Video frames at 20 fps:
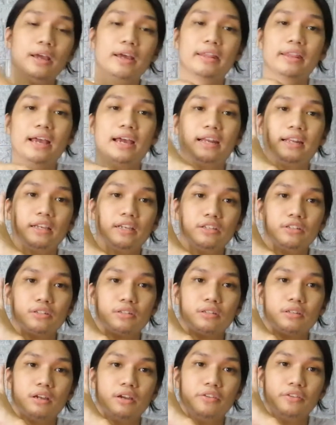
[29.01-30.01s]
That
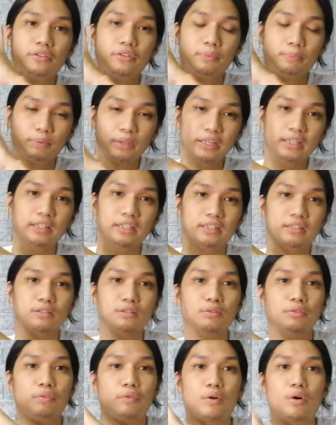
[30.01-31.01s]
is the playlist
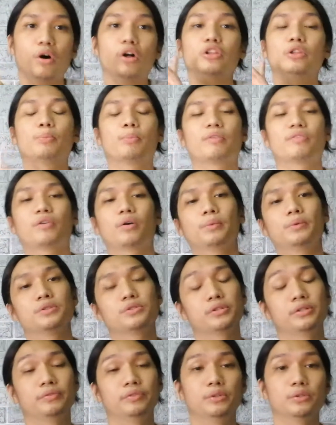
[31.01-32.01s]
for all the
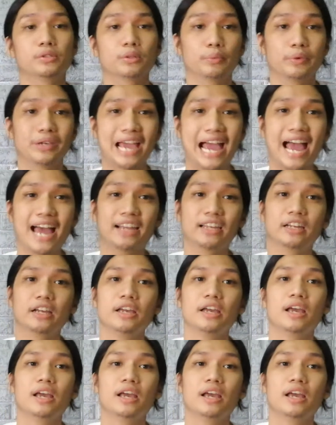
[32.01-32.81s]
performance reviews that we had